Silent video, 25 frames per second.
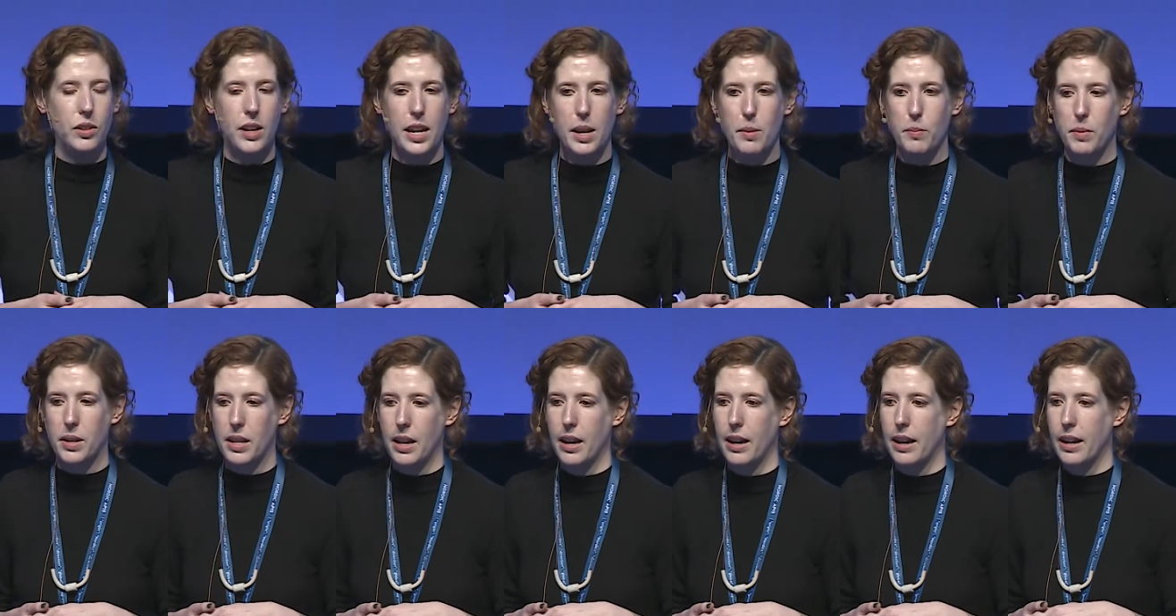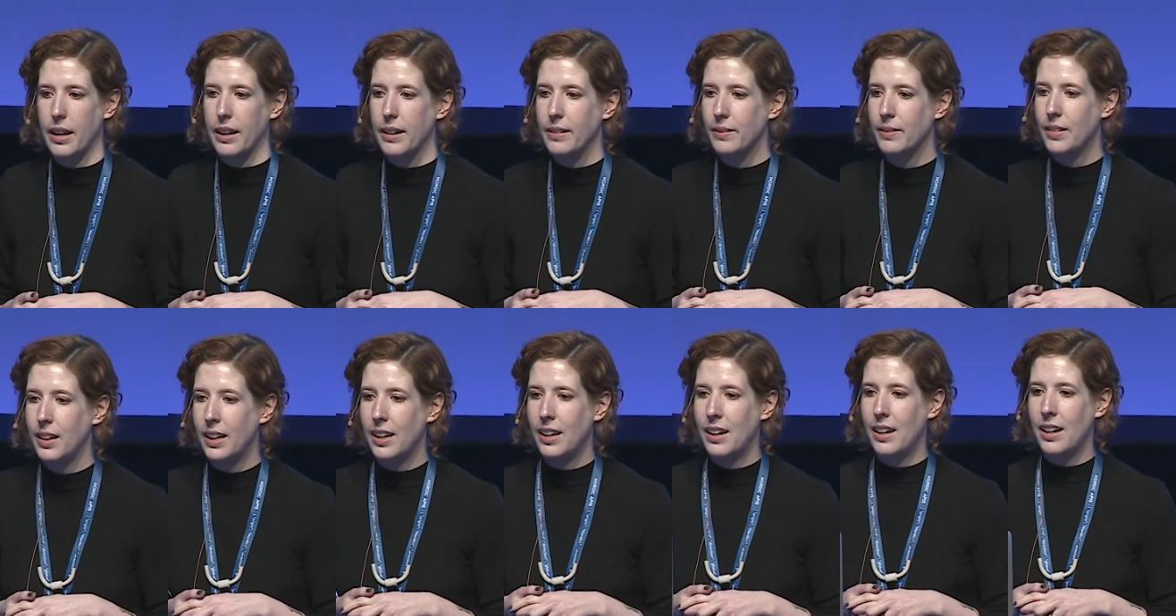API.
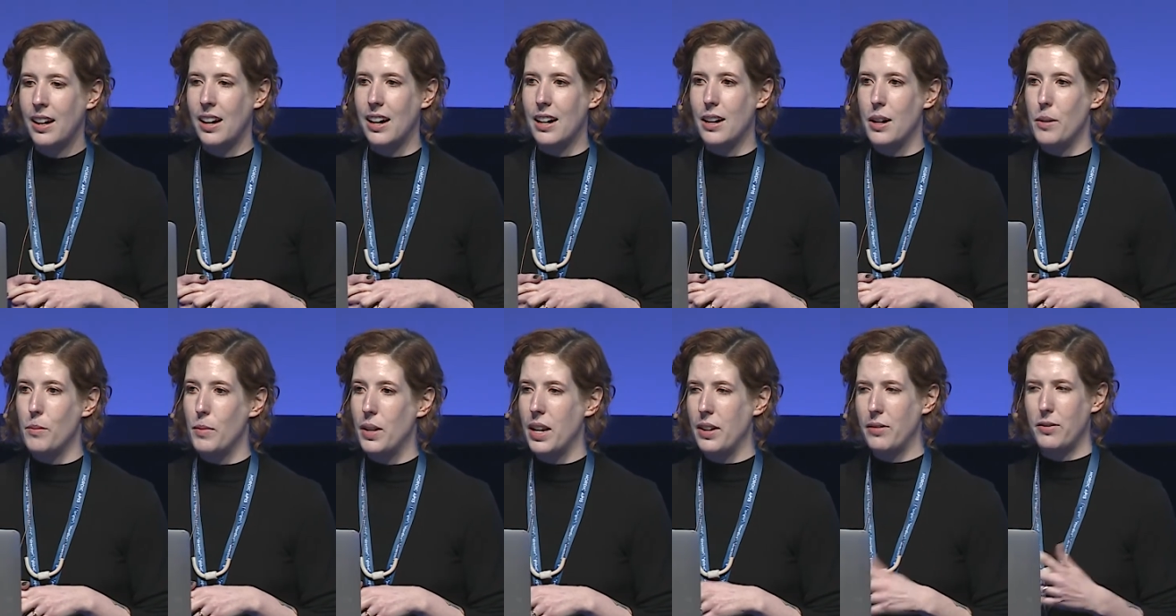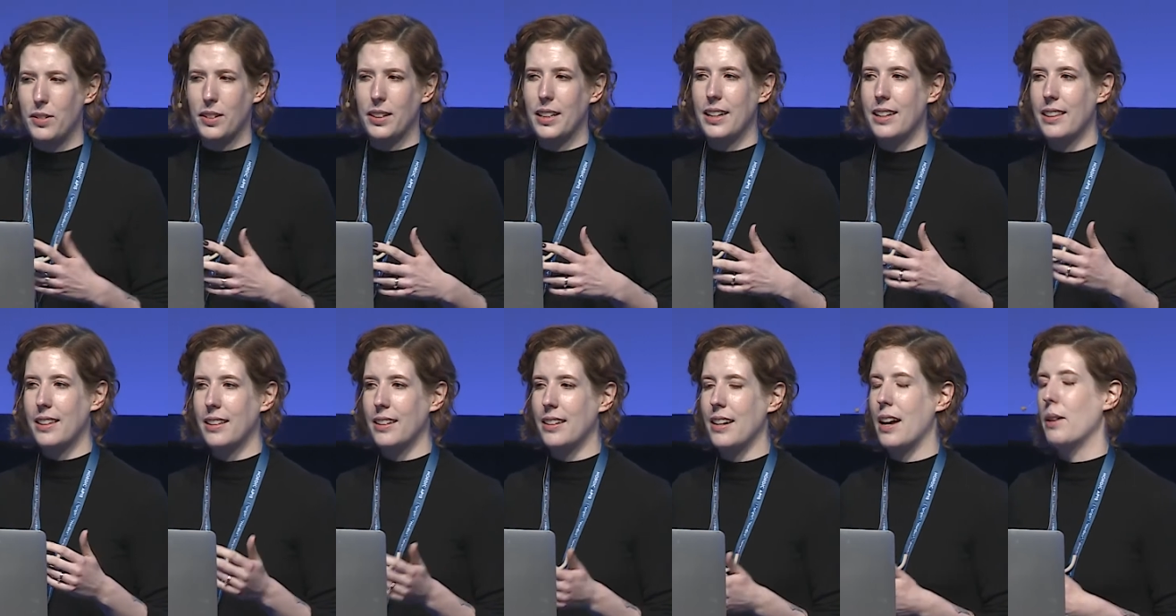And I feel
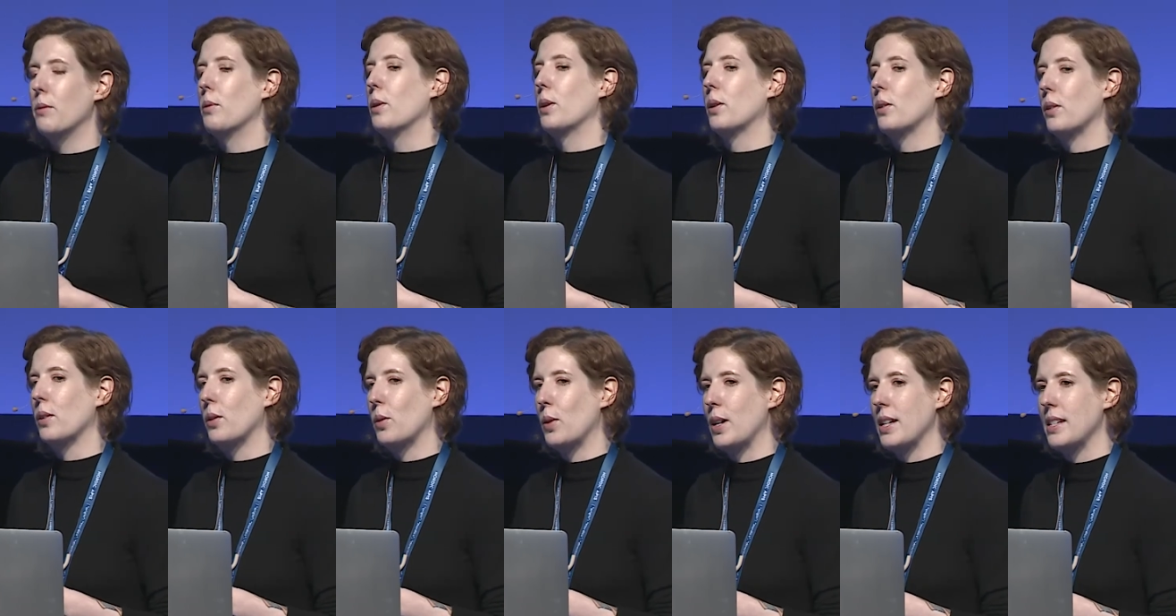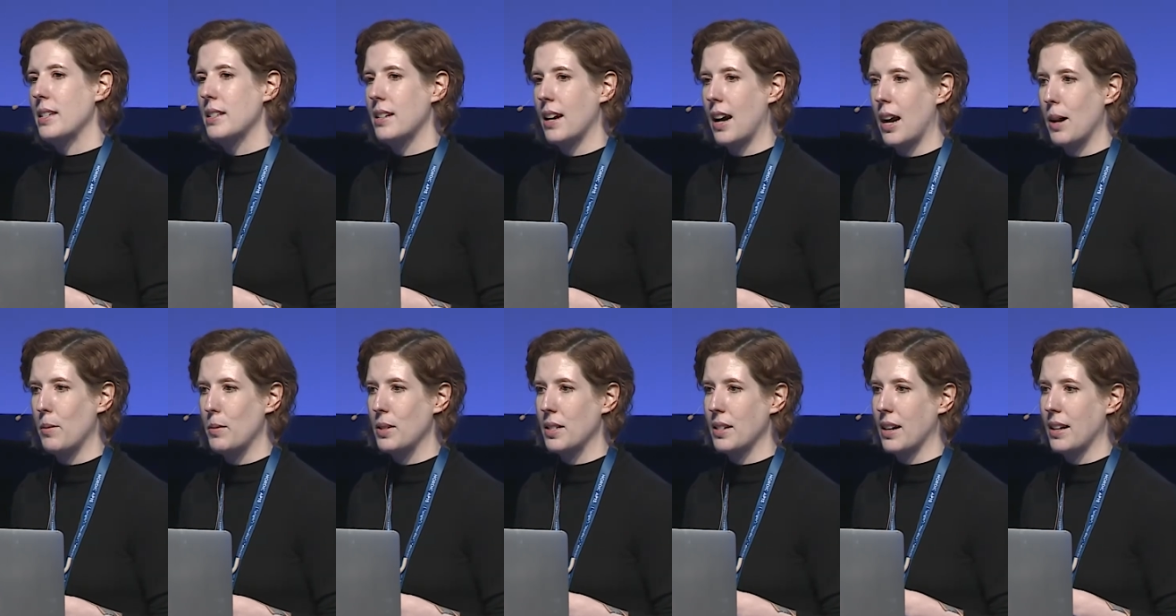like the network request
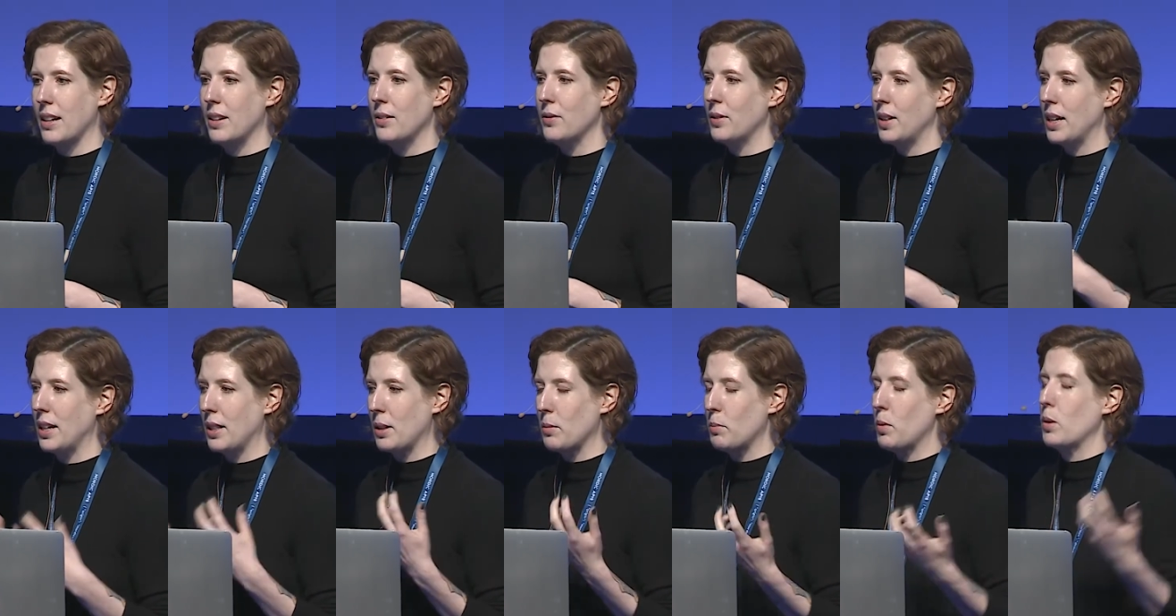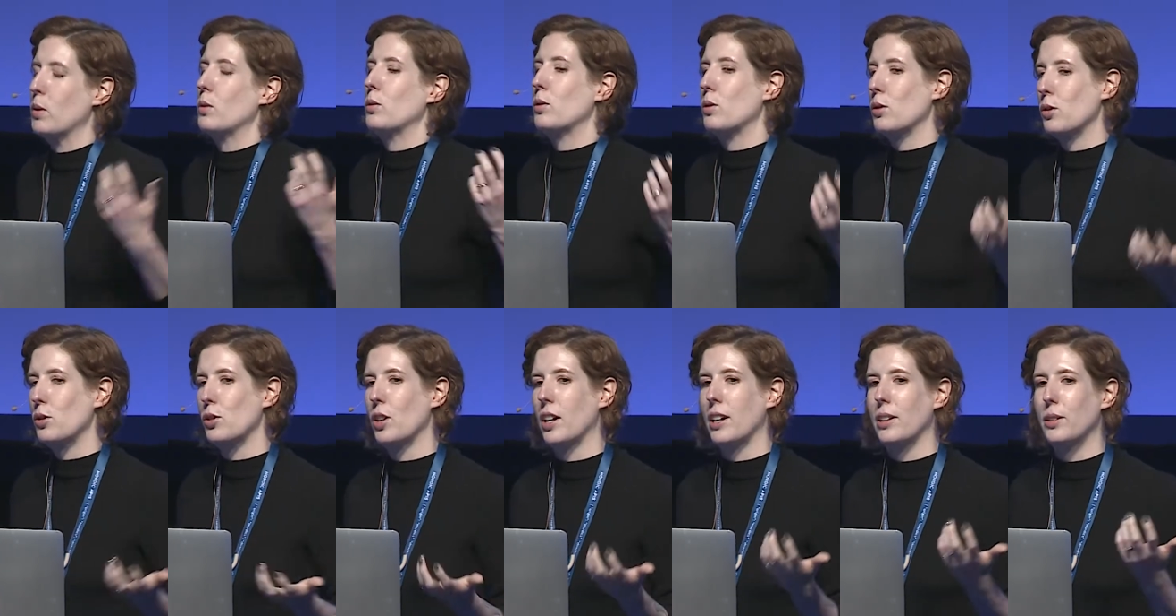tab is kind of like the
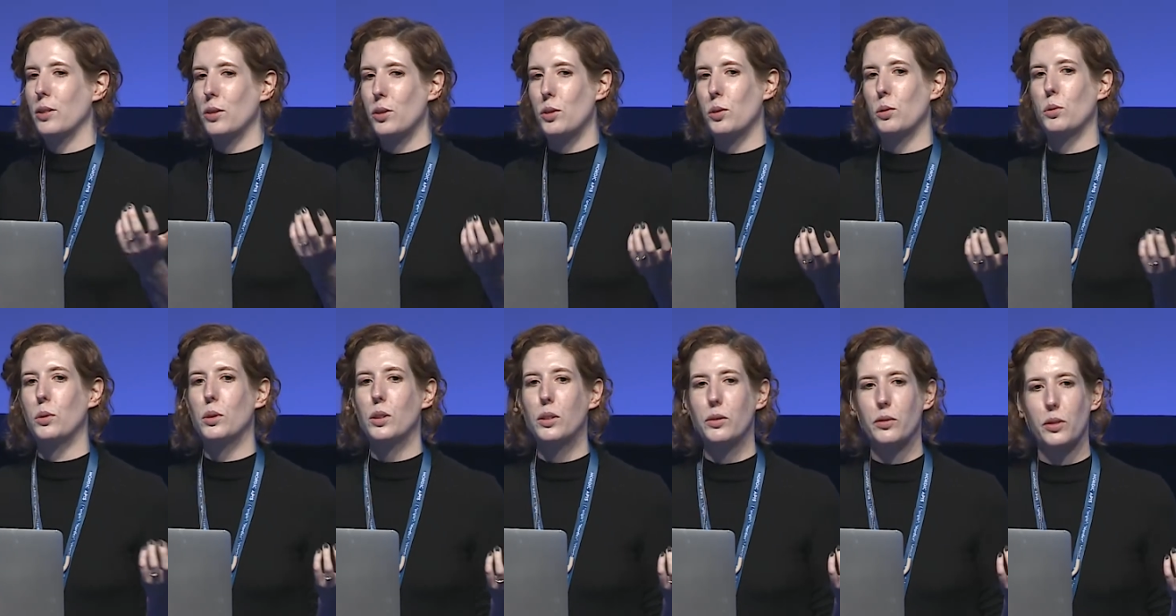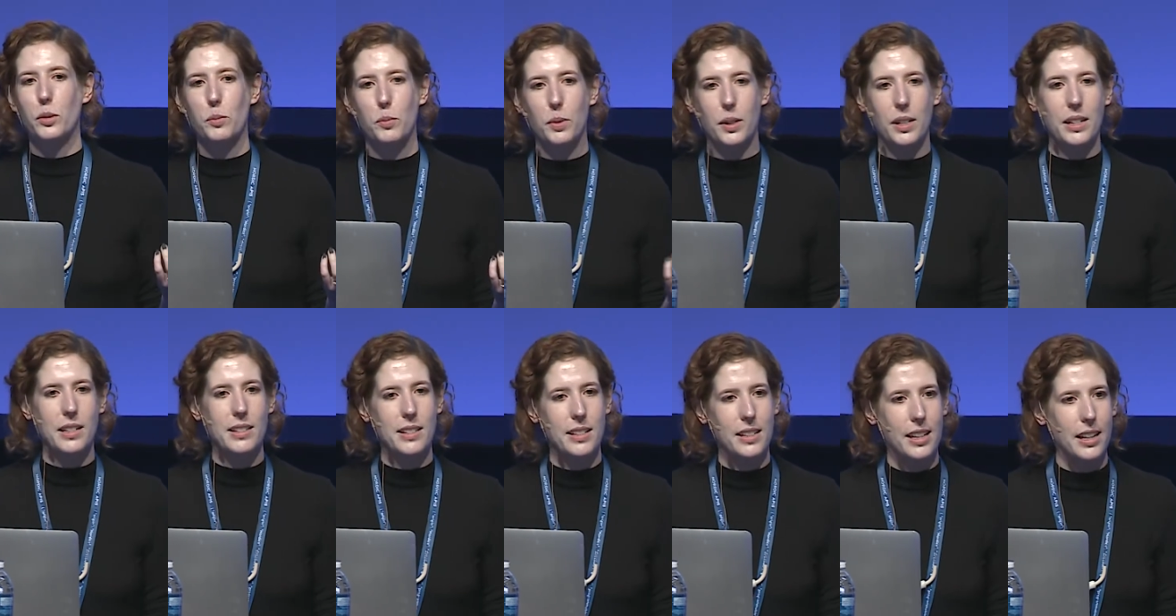poster child tool for
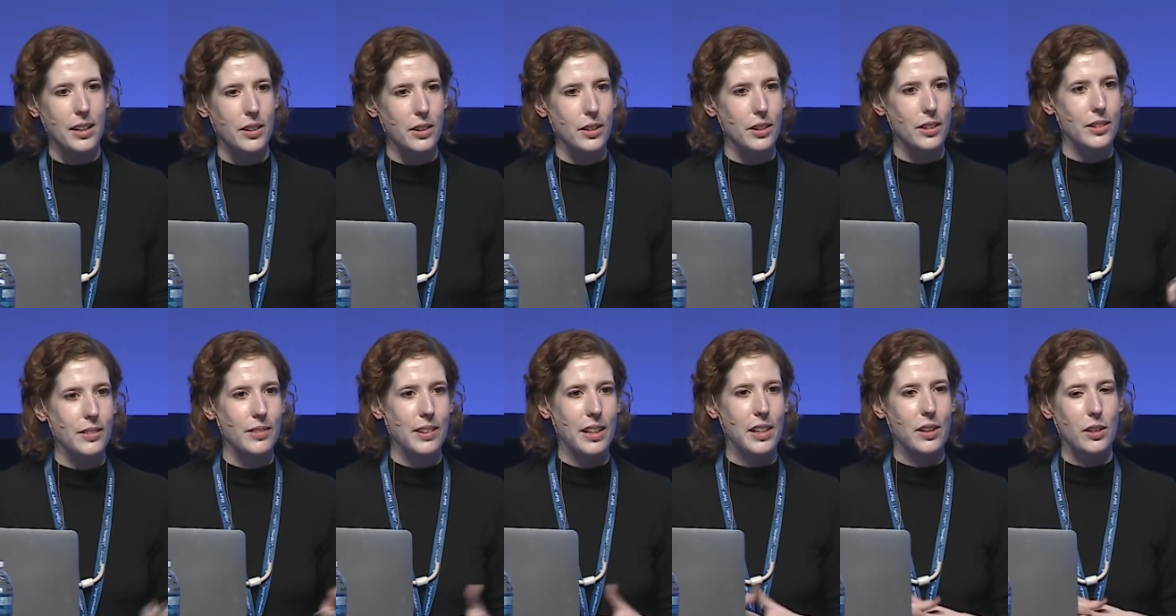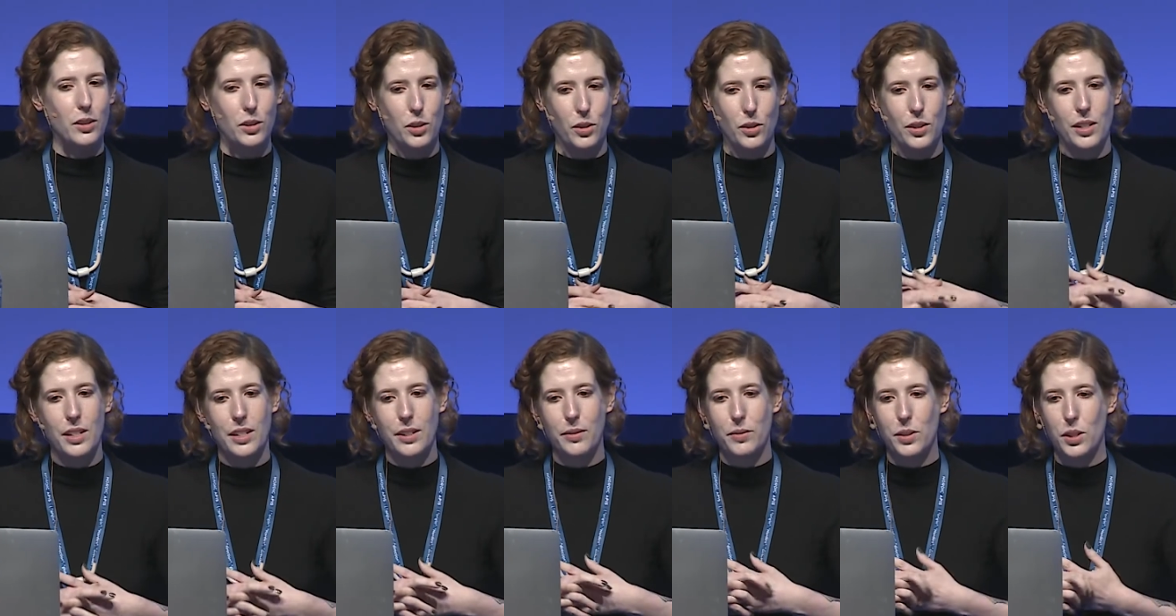putting together an
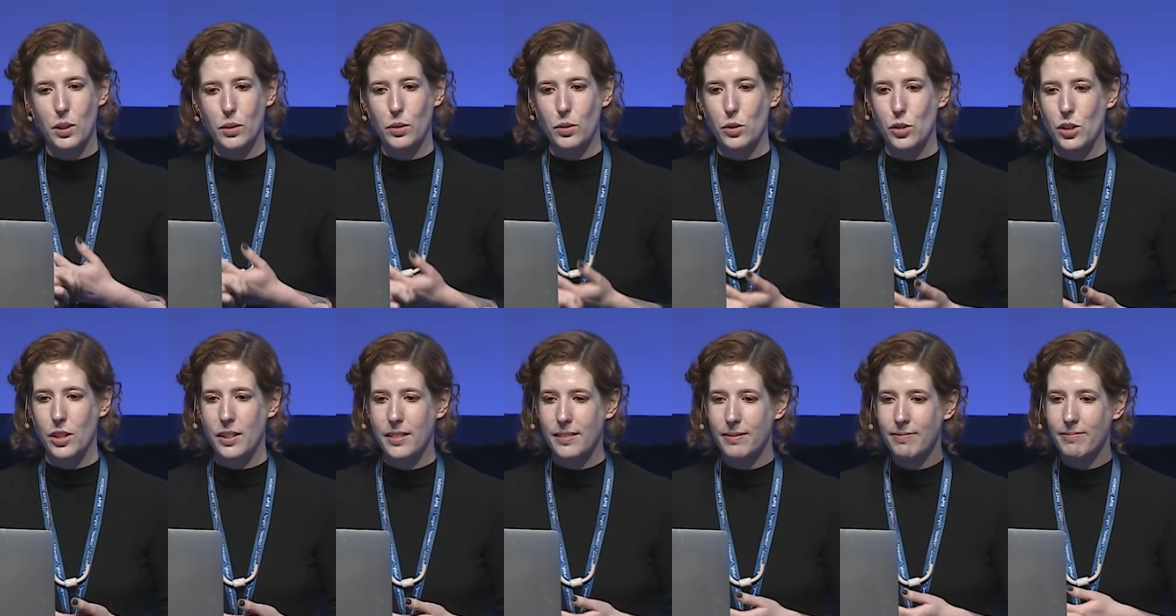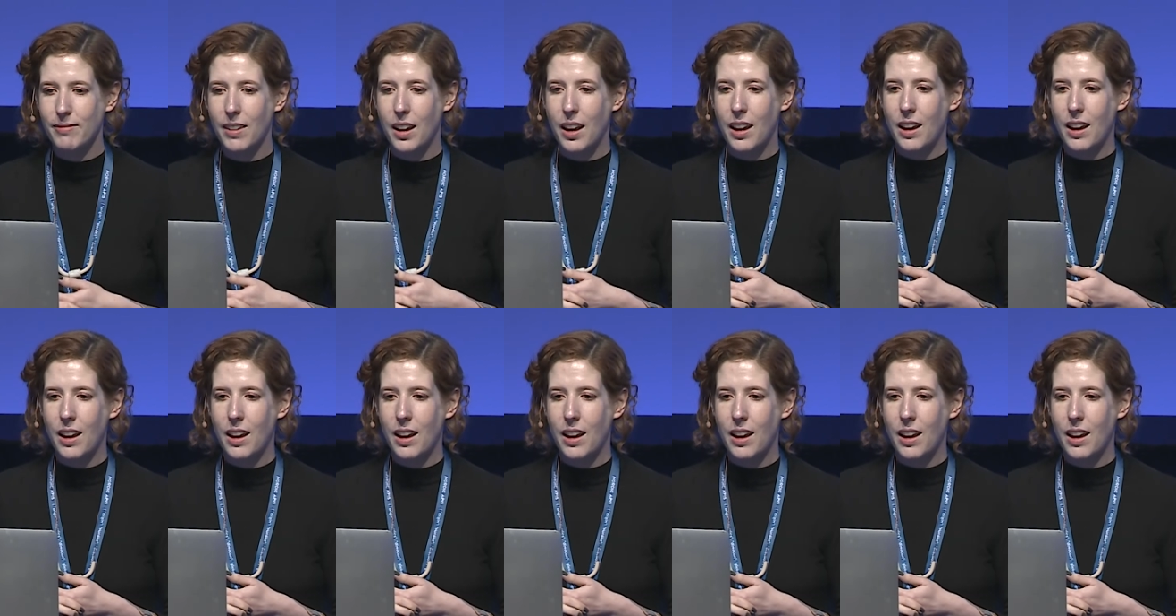alternative solution.